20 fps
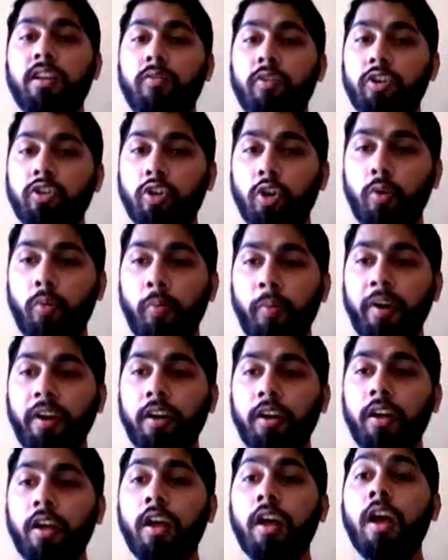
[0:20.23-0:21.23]
virtual
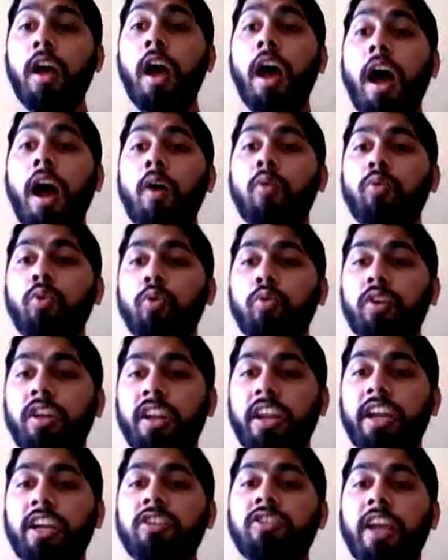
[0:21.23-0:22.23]
environment, how to
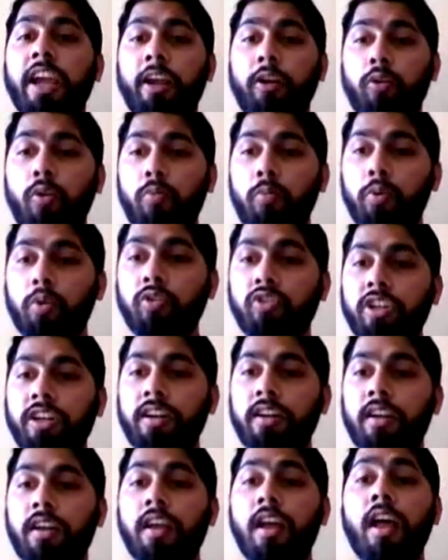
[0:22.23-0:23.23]
create Django
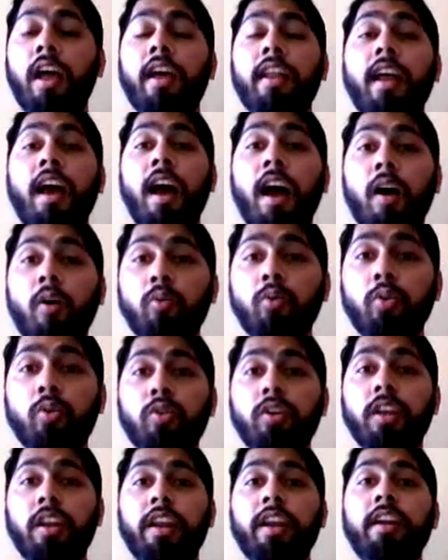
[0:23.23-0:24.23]
project, and how to
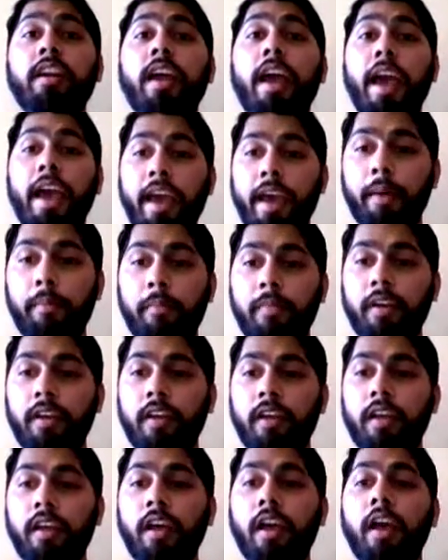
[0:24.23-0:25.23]
create app
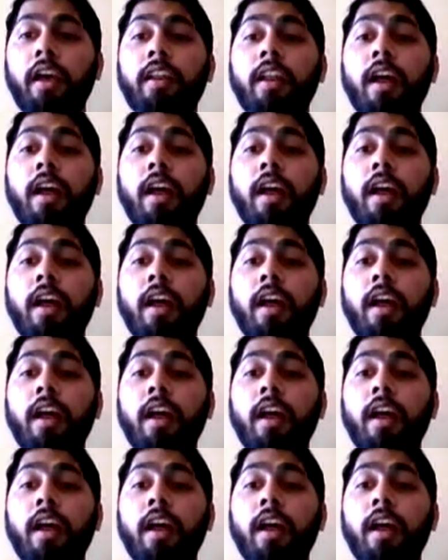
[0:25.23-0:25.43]
and